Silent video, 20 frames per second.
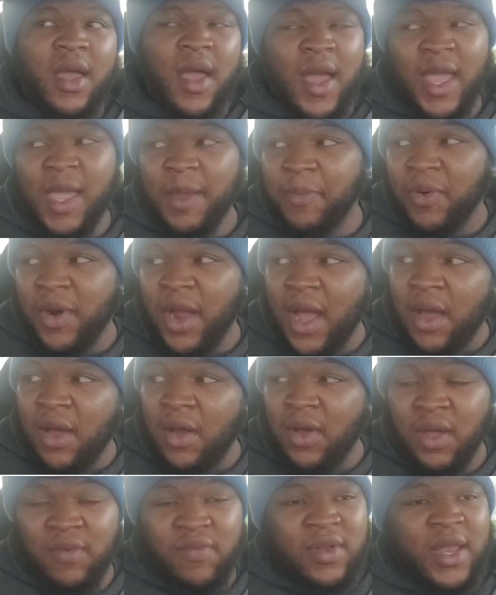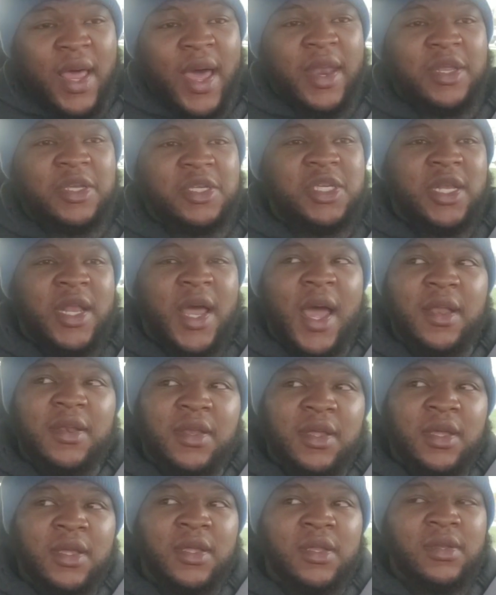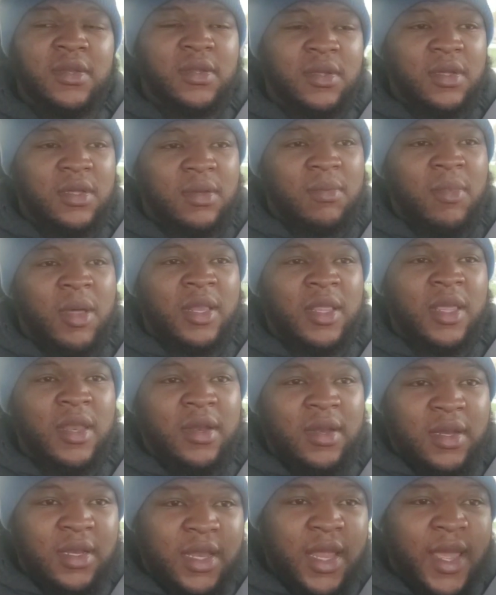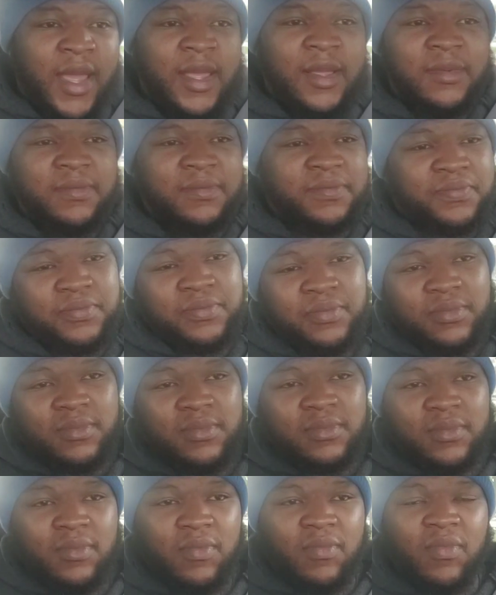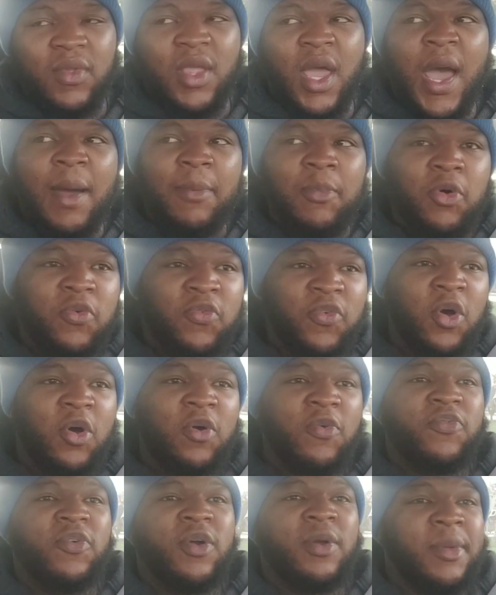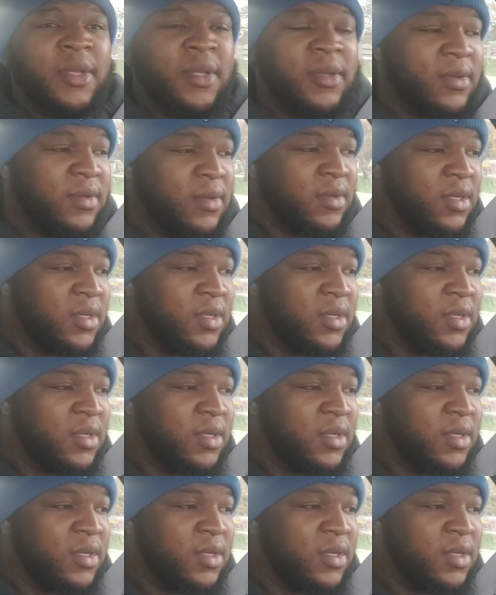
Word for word: I ain't proud of a lot of shit I done, but at the end of the day, I move on from it.